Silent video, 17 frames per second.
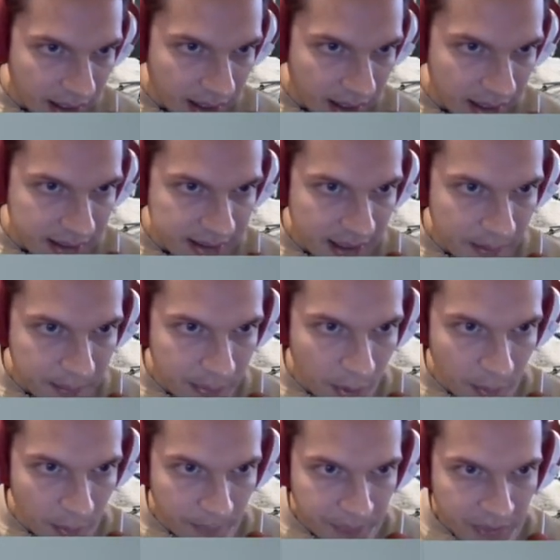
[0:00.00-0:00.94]

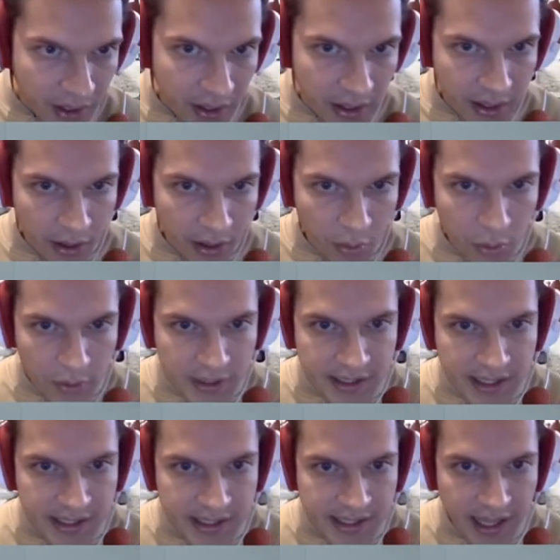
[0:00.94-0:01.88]
example, uh, who
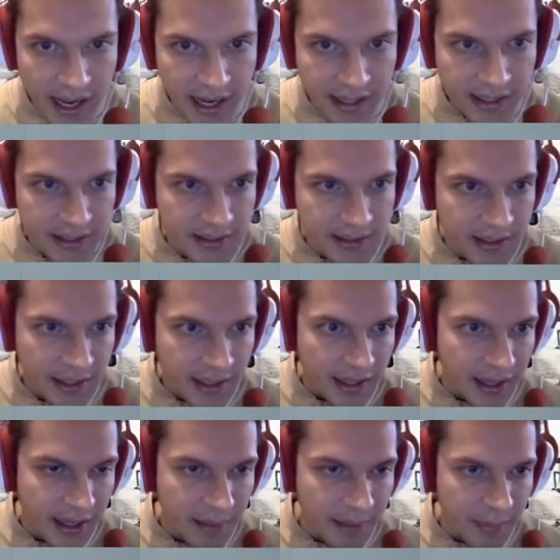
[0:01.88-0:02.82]
is assigned,
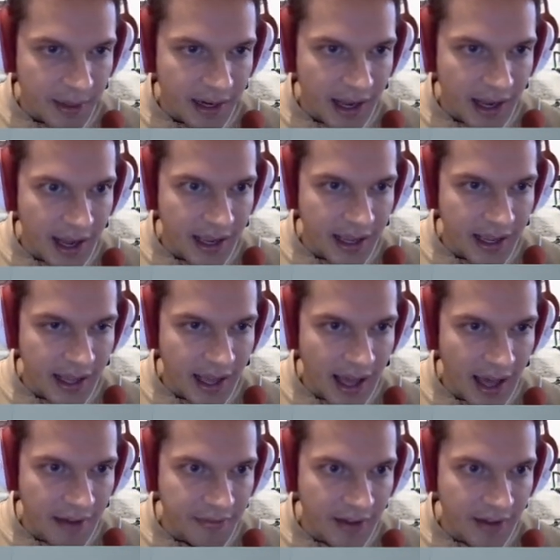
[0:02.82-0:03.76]
uh, but I
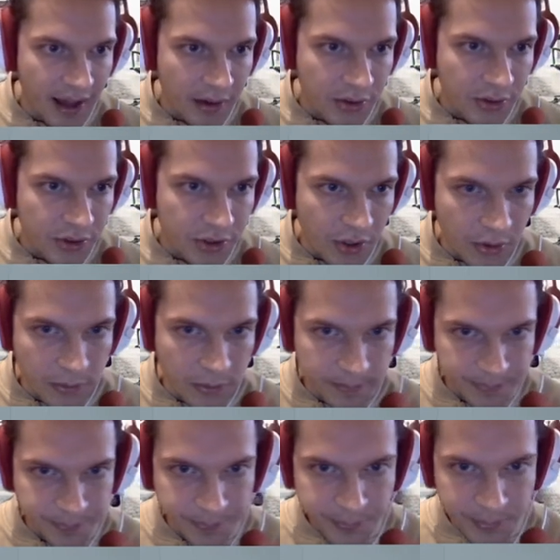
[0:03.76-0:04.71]
have
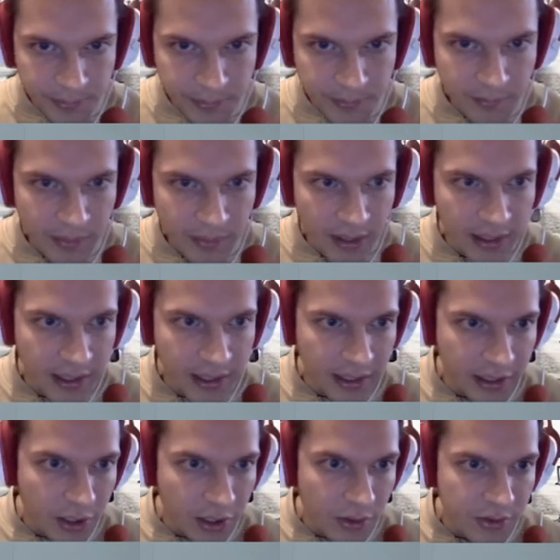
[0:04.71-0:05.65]
also
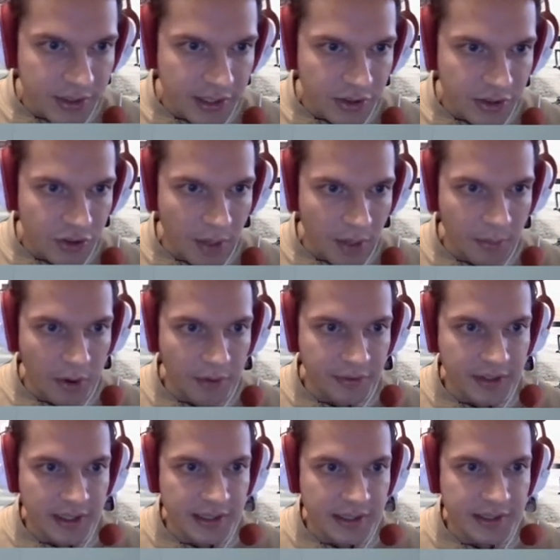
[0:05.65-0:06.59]
uh, used some
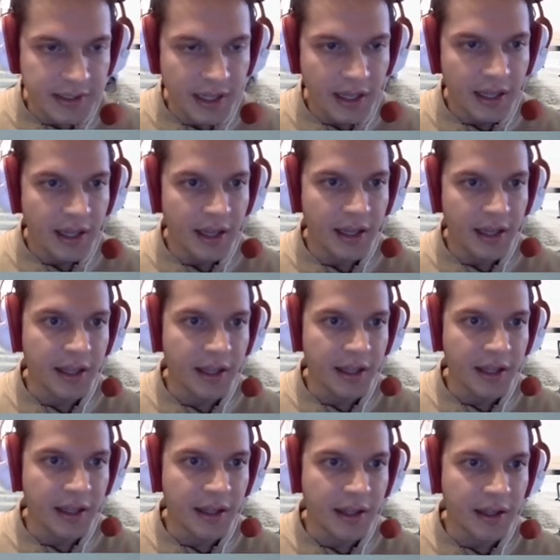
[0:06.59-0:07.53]
of these
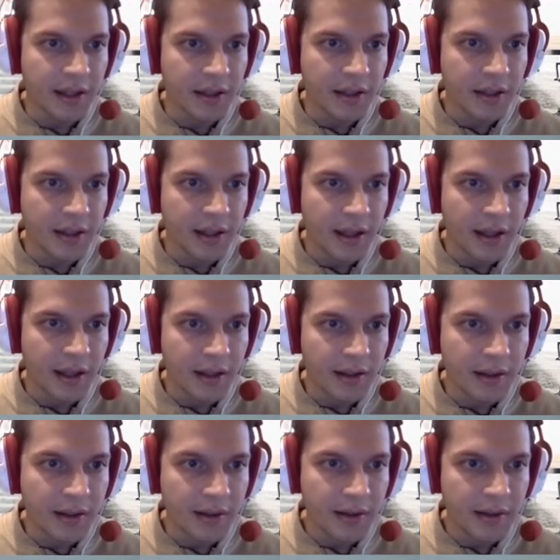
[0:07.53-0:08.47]
uh,
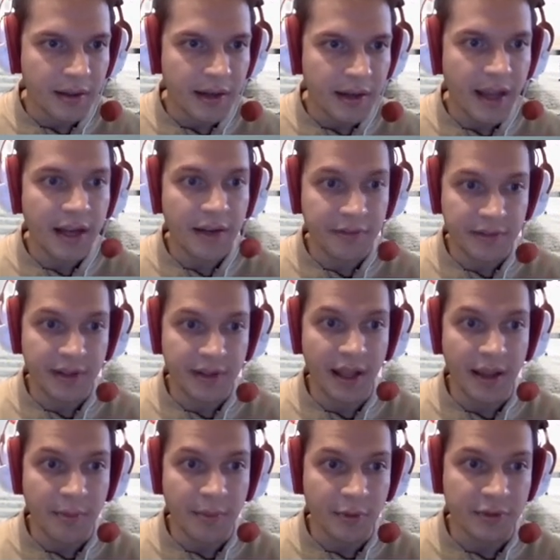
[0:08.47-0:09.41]
native
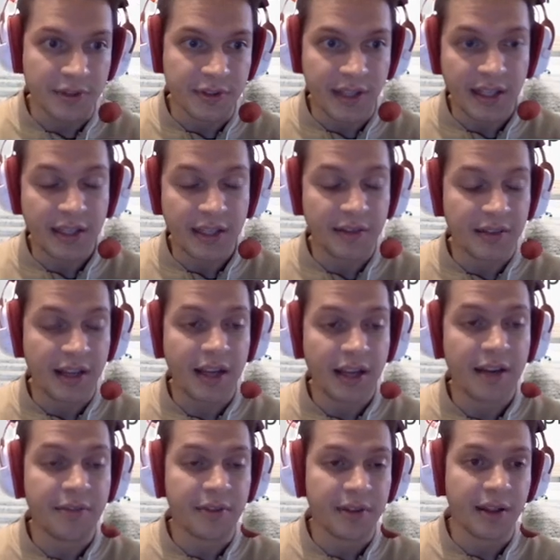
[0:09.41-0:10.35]
tables. Native,
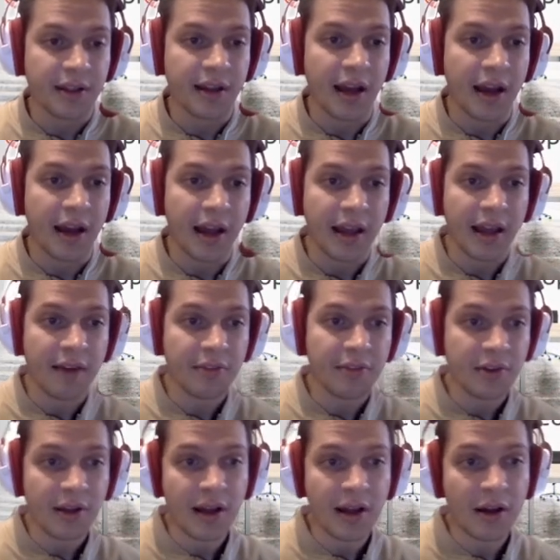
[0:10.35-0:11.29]
native. Uh, I have
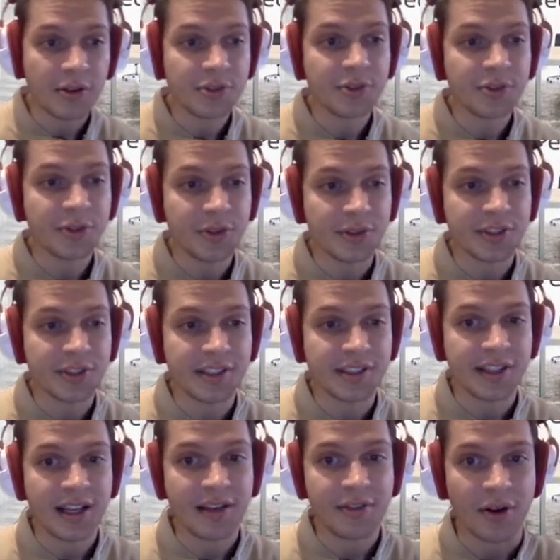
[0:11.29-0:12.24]
also used these
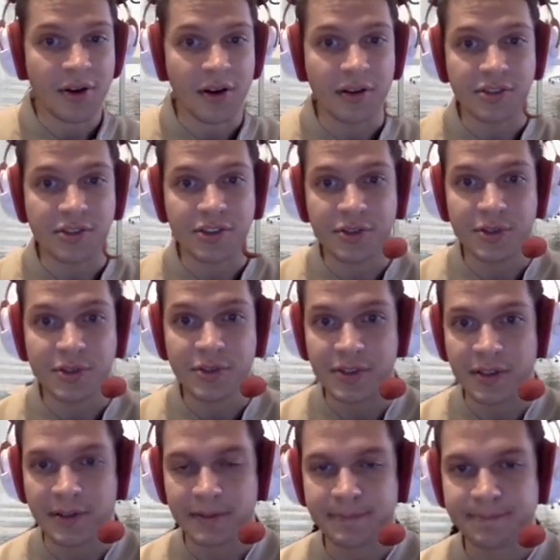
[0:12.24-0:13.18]
native columns to use
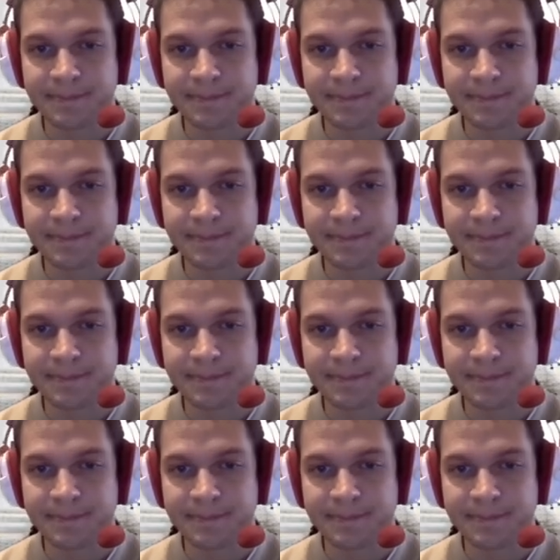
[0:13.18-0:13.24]
it.